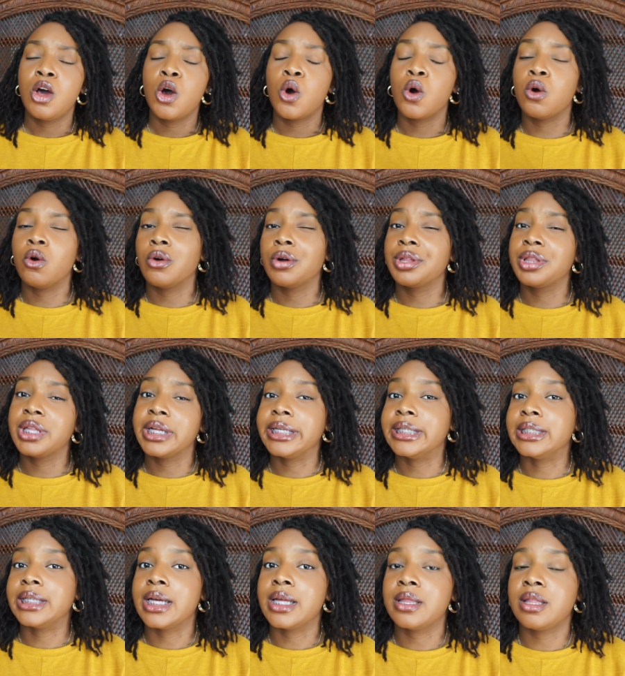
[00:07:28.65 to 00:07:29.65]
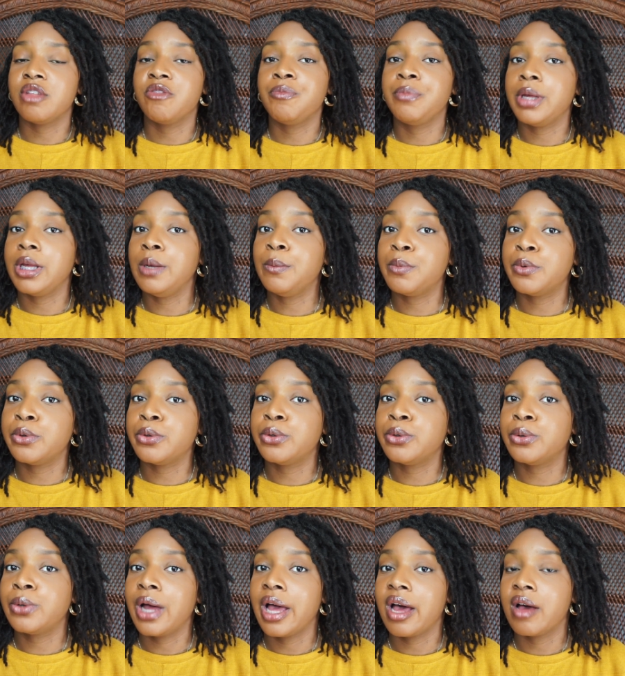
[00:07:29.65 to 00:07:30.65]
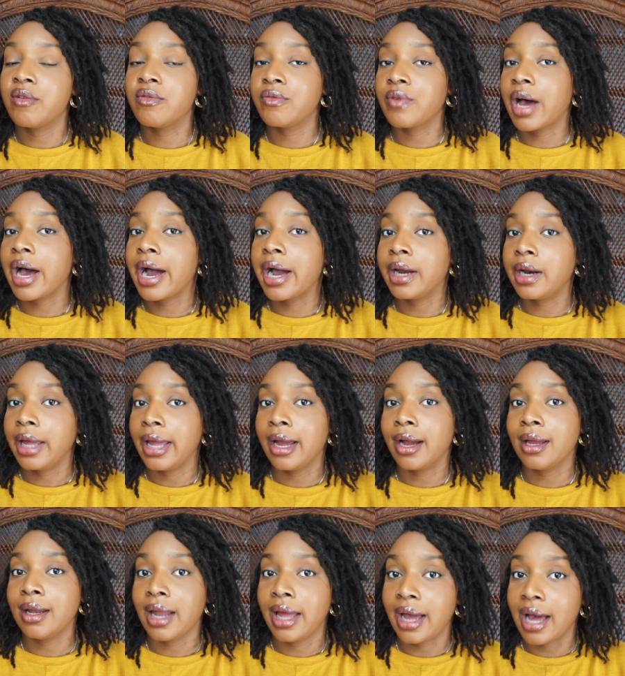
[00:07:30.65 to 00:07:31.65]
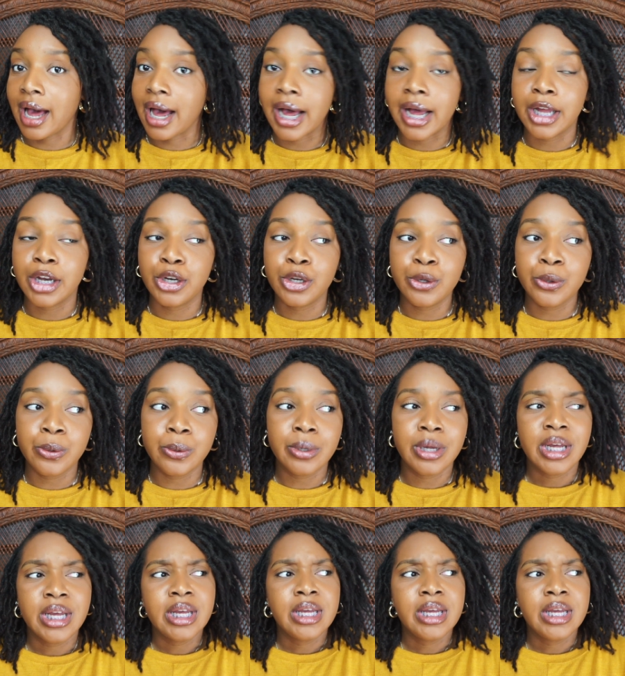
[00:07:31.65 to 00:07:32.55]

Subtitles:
or suggest if people have fine hair like I do